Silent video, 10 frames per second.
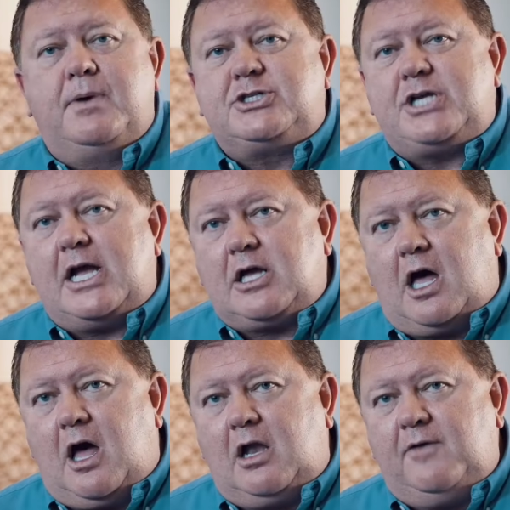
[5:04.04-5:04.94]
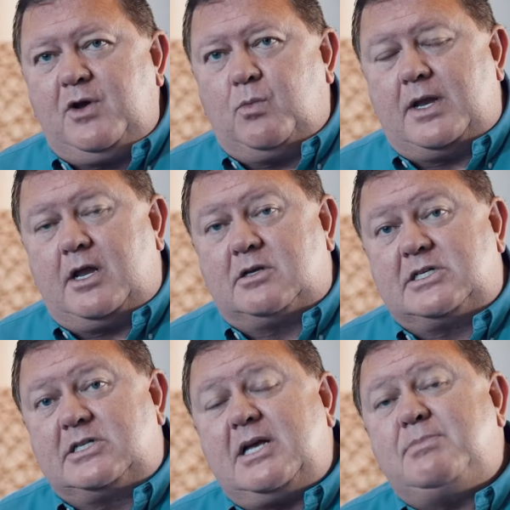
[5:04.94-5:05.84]
but check all of your windows.
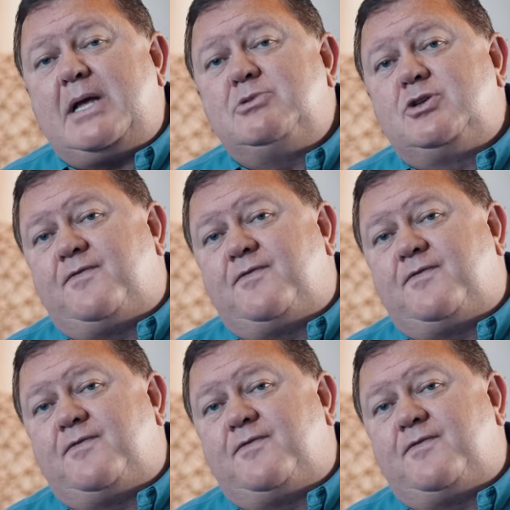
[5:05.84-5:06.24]
And sometimes